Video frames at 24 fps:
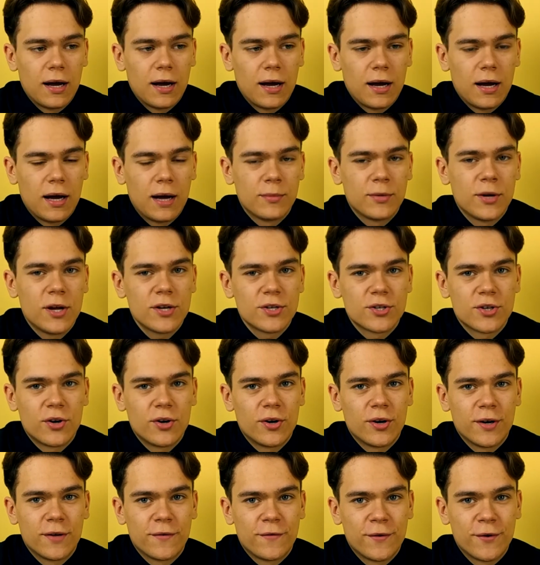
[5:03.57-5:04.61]
I'm not sure
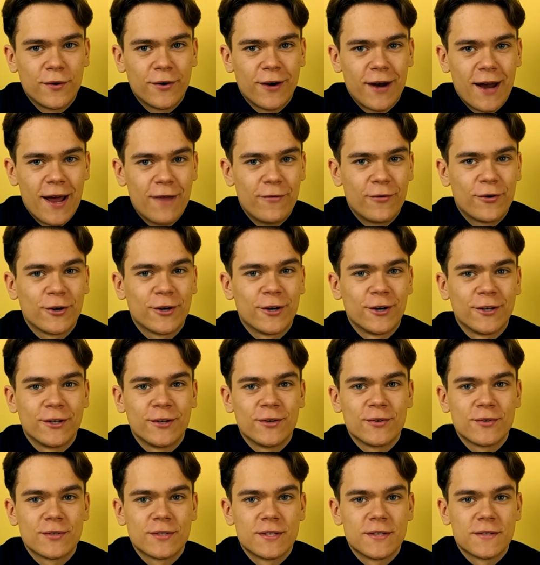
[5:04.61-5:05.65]
if you're ever going to
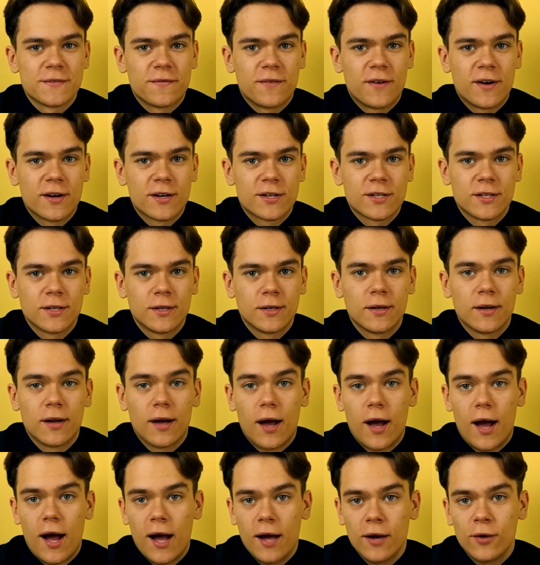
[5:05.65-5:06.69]
use this function.
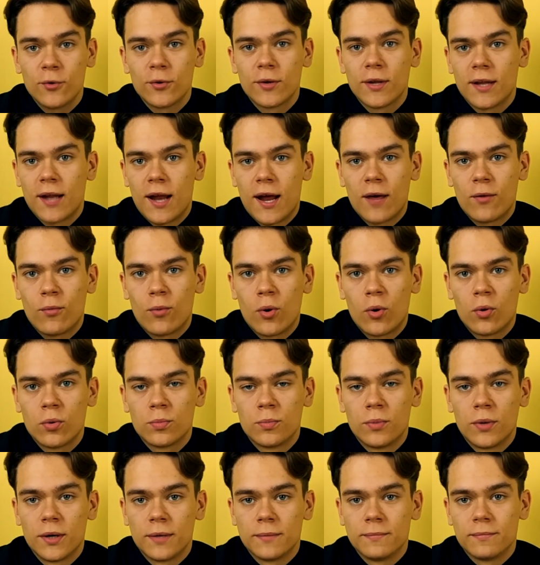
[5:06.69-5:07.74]
I know that I won't,
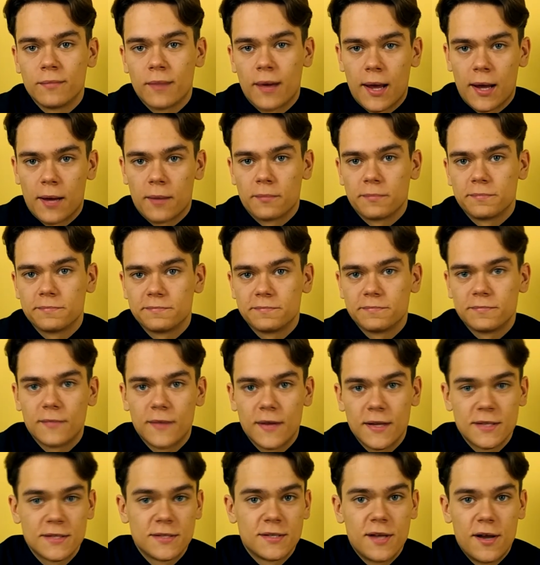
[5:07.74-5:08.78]
but hey,
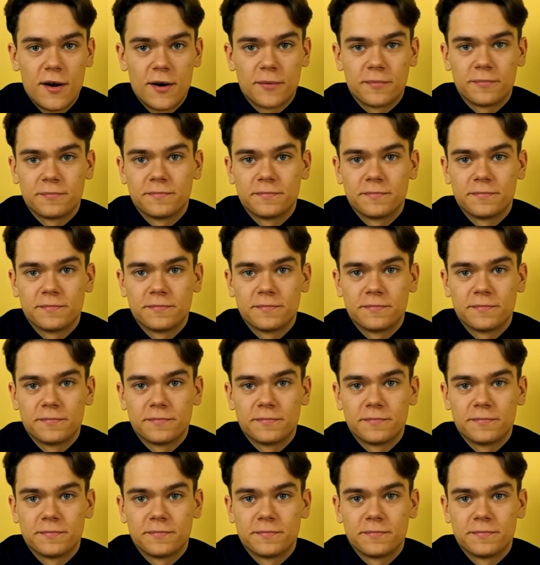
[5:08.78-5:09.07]
it's there.